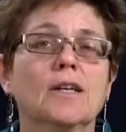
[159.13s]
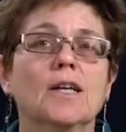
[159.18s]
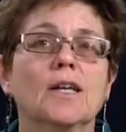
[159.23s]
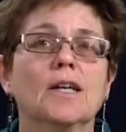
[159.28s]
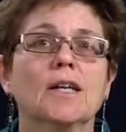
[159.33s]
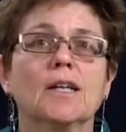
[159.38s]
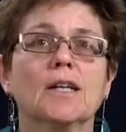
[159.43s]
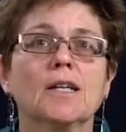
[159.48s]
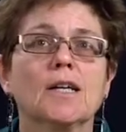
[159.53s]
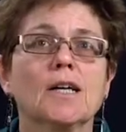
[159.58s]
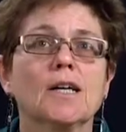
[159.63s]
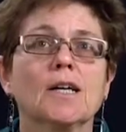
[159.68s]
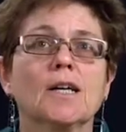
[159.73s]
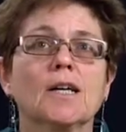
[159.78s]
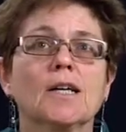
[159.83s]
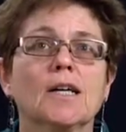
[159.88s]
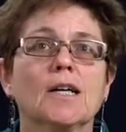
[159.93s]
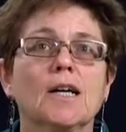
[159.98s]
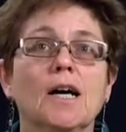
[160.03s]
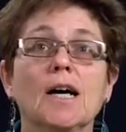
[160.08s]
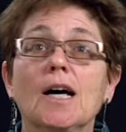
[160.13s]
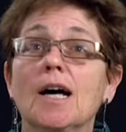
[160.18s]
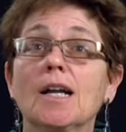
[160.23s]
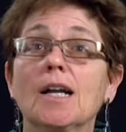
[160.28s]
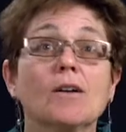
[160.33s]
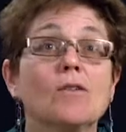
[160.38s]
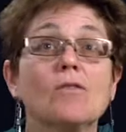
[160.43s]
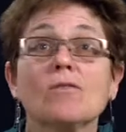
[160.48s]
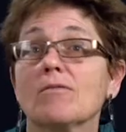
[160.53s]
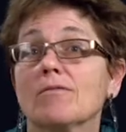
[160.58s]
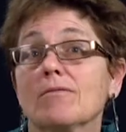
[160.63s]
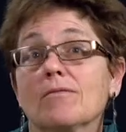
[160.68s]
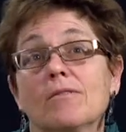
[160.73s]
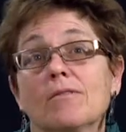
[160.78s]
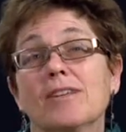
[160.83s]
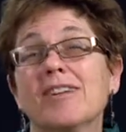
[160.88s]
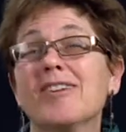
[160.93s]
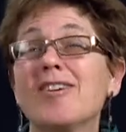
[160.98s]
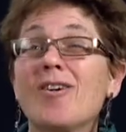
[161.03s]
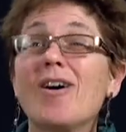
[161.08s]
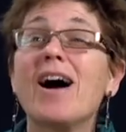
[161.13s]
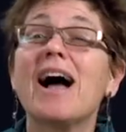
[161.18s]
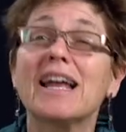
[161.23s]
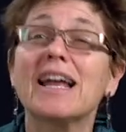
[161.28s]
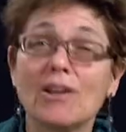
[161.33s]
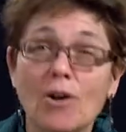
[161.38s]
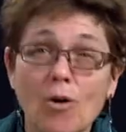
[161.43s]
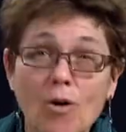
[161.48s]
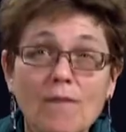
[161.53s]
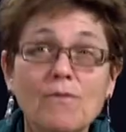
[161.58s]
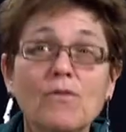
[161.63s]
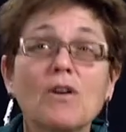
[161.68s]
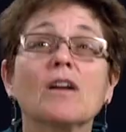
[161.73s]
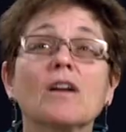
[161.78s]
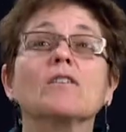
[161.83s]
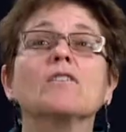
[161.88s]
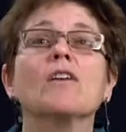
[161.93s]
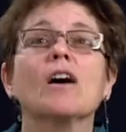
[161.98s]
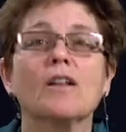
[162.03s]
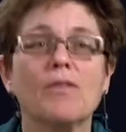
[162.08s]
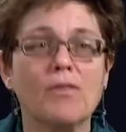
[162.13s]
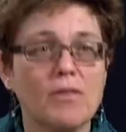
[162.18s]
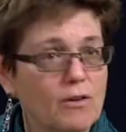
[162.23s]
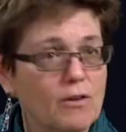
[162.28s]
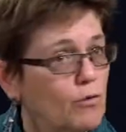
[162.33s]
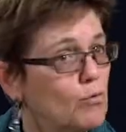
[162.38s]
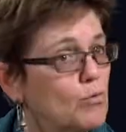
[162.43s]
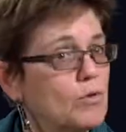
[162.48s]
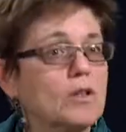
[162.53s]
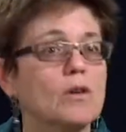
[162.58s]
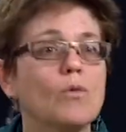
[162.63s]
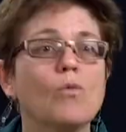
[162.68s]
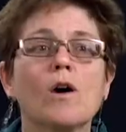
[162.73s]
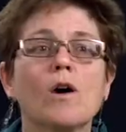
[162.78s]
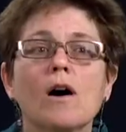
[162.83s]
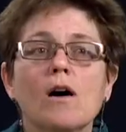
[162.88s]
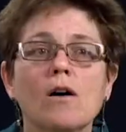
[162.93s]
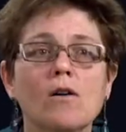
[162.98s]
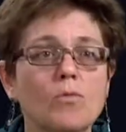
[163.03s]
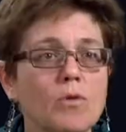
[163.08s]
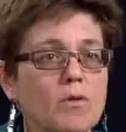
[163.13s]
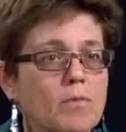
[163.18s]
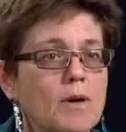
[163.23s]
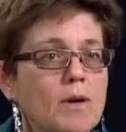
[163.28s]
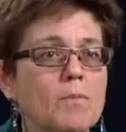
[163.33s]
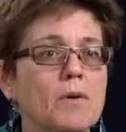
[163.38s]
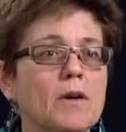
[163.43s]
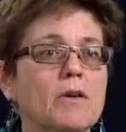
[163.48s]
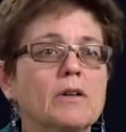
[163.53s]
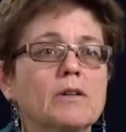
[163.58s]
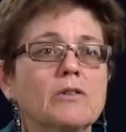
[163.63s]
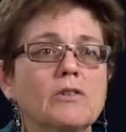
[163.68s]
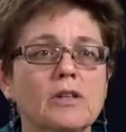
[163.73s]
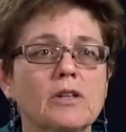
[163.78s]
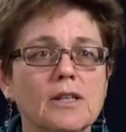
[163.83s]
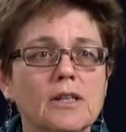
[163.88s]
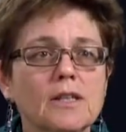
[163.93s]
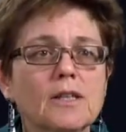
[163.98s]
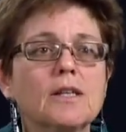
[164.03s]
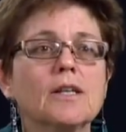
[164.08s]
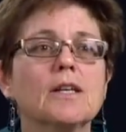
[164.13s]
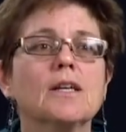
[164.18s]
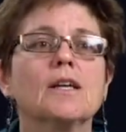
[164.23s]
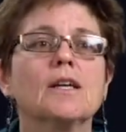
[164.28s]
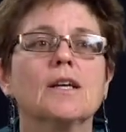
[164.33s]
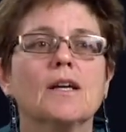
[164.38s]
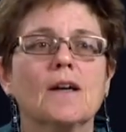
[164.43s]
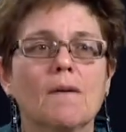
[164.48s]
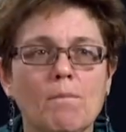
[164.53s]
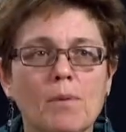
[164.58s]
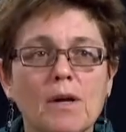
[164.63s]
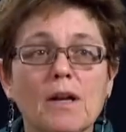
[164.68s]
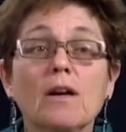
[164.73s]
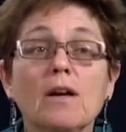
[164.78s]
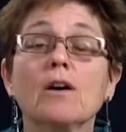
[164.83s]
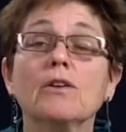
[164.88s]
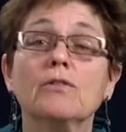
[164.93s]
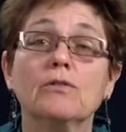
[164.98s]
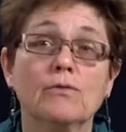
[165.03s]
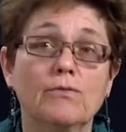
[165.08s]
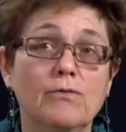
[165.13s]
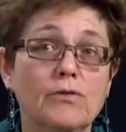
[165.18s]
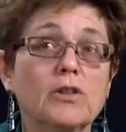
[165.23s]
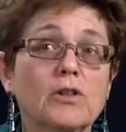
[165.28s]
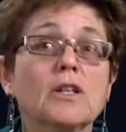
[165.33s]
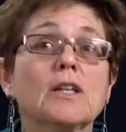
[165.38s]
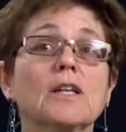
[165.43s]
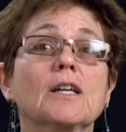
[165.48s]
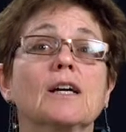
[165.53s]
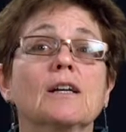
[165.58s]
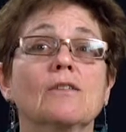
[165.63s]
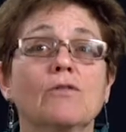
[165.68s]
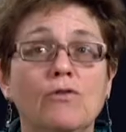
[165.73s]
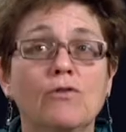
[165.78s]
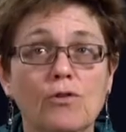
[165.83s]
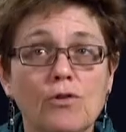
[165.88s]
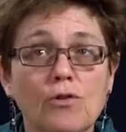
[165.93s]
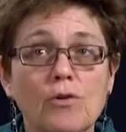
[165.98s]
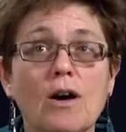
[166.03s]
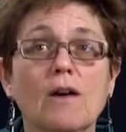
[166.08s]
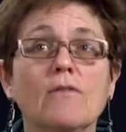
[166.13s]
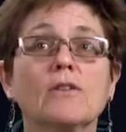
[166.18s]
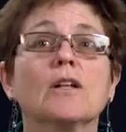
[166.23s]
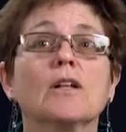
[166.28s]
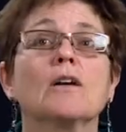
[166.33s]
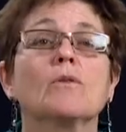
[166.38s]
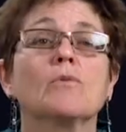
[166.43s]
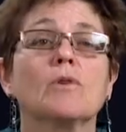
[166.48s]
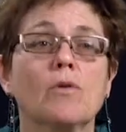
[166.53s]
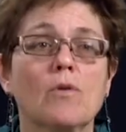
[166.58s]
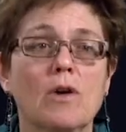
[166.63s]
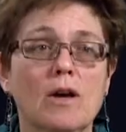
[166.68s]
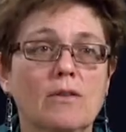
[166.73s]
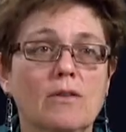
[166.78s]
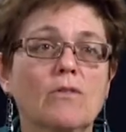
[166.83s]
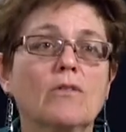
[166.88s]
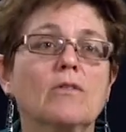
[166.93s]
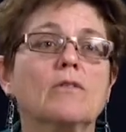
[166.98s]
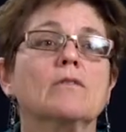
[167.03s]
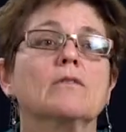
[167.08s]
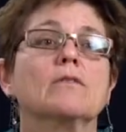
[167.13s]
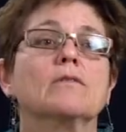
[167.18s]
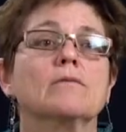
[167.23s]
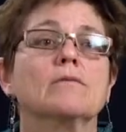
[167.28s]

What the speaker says: And I know I've done a lot of things really well with my parenting, but I also feel like I do have a lot of regrets.